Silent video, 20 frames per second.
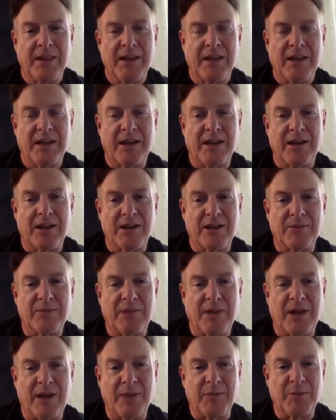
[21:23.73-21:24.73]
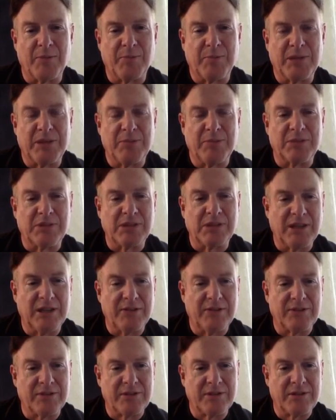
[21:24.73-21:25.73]
I'm a big
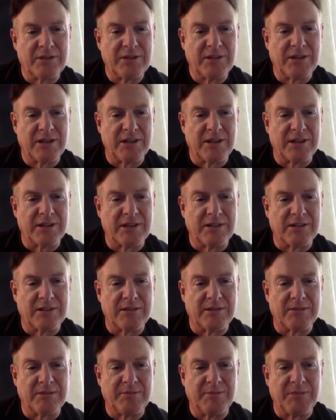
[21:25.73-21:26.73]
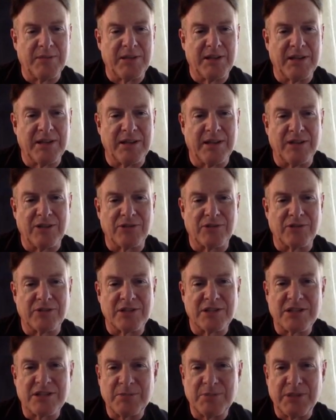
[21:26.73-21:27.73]
believer in being
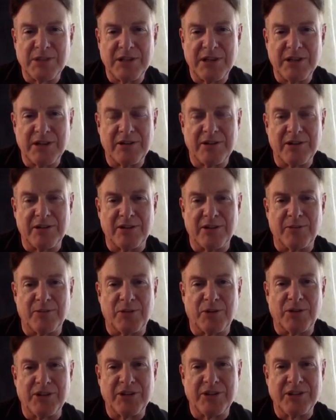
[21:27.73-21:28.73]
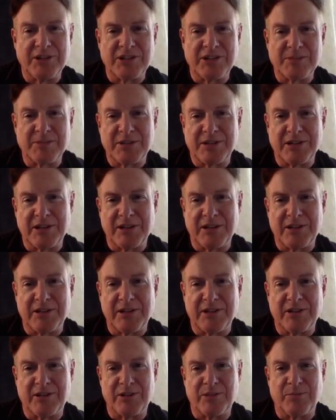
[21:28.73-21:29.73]
interdisciplinary or
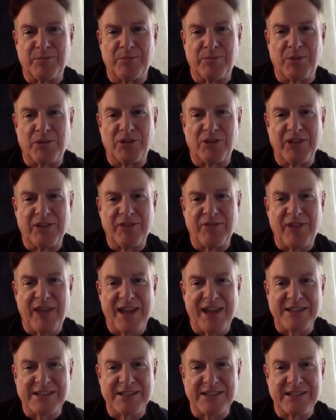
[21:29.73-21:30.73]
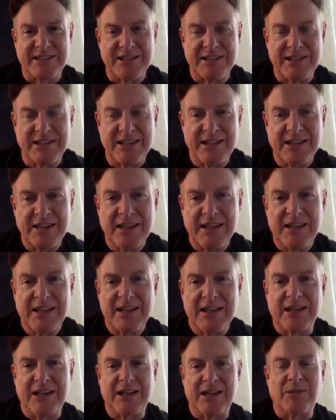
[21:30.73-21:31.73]
multidisciplinary or multifaceted.
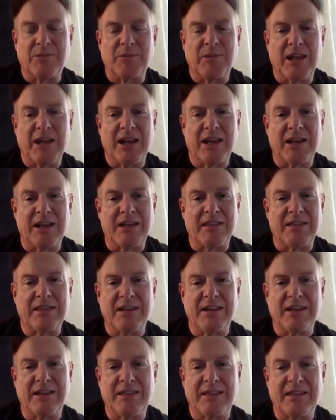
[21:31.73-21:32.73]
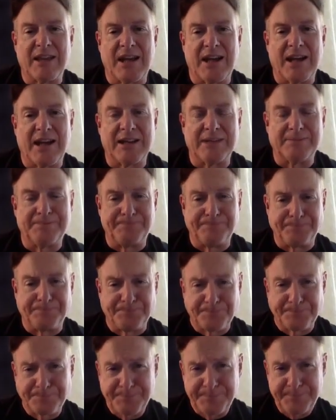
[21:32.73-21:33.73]
And I think that
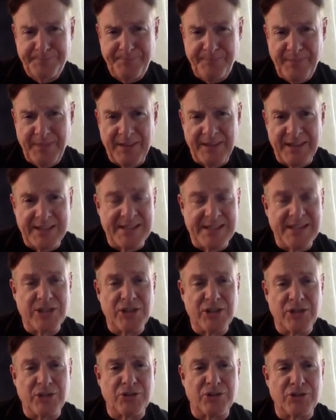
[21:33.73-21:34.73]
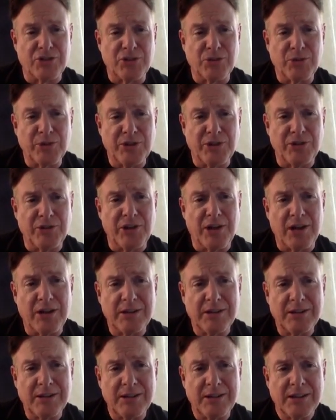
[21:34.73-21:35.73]
that's easier to do when you're
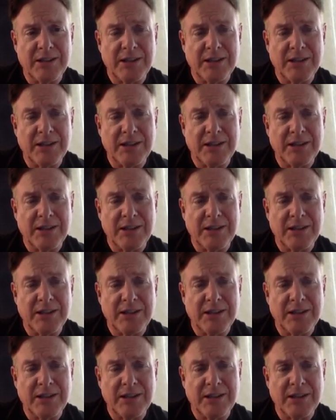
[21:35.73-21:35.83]
young.